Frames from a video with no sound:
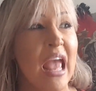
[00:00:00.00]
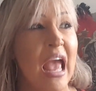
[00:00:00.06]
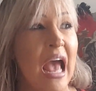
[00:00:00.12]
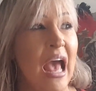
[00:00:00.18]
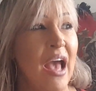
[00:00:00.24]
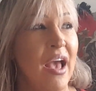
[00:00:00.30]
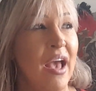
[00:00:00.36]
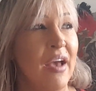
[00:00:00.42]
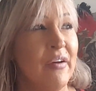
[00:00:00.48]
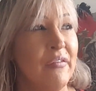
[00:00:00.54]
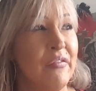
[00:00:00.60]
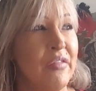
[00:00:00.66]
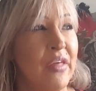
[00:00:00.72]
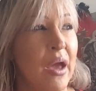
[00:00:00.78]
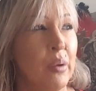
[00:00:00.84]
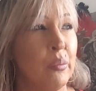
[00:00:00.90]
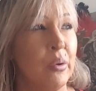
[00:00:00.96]
I have
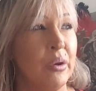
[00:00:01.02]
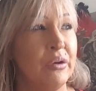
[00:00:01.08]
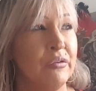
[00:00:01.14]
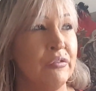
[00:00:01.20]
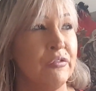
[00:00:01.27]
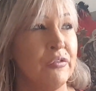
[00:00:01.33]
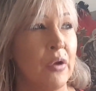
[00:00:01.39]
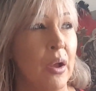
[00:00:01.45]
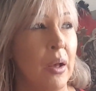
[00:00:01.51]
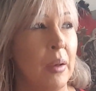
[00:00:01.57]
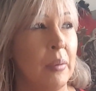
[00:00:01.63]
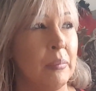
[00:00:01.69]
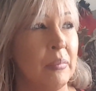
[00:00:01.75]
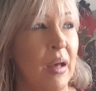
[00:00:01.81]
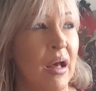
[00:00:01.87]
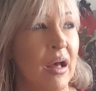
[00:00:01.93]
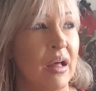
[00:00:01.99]
that one
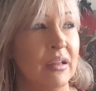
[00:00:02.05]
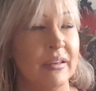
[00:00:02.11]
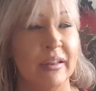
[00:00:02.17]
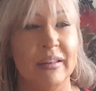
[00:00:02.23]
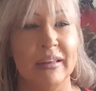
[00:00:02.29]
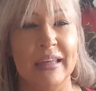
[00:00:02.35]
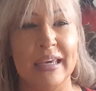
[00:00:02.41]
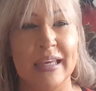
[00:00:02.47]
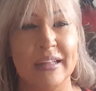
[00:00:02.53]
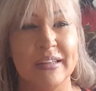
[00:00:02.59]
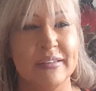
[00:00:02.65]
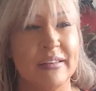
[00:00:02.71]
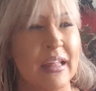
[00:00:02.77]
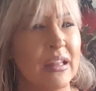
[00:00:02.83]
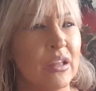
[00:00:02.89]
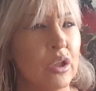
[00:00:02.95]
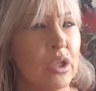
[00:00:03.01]
from Lalique
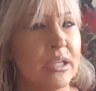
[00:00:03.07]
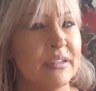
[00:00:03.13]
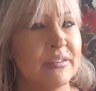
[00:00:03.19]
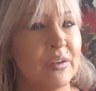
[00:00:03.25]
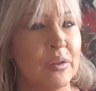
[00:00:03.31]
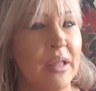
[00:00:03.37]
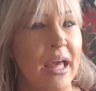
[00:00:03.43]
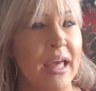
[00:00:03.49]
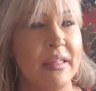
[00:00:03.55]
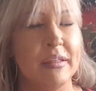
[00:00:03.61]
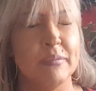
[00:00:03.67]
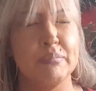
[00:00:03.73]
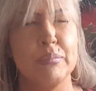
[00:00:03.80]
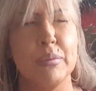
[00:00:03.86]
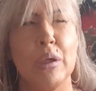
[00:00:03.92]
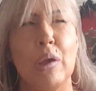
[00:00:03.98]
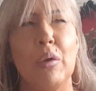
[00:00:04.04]
Soleil, the
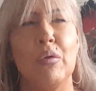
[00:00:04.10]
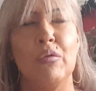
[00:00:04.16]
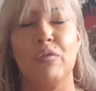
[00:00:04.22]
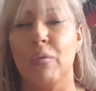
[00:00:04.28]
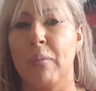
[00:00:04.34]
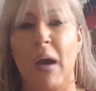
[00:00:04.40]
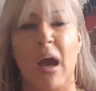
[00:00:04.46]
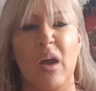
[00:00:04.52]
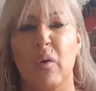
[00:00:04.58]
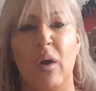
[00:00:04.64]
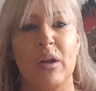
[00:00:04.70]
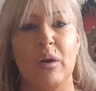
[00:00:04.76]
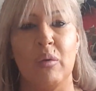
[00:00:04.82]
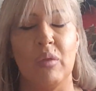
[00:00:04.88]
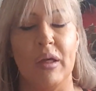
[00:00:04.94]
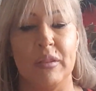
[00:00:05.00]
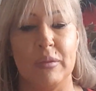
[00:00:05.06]
beautiful bottle. I
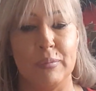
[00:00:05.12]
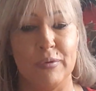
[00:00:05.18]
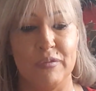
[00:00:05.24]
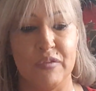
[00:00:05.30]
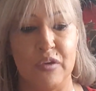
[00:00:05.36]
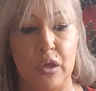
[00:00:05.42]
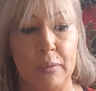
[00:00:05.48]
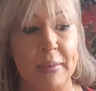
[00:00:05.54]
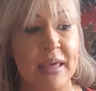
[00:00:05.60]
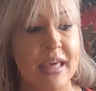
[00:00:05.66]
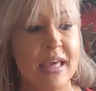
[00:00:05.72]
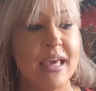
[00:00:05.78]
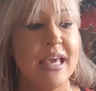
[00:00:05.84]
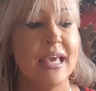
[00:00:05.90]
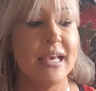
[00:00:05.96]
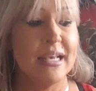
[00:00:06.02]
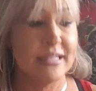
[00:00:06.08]
don't like the perfume.
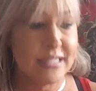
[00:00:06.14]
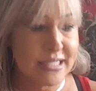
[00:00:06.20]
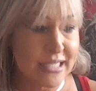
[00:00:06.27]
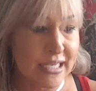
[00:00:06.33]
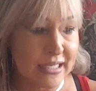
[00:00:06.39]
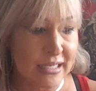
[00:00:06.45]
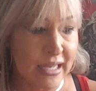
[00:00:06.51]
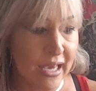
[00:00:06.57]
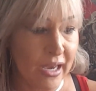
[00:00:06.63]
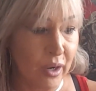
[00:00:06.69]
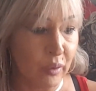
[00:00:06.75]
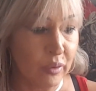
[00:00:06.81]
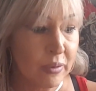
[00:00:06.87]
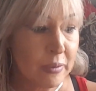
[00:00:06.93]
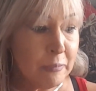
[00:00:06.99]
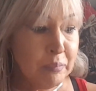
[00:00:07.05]
It's sitting out.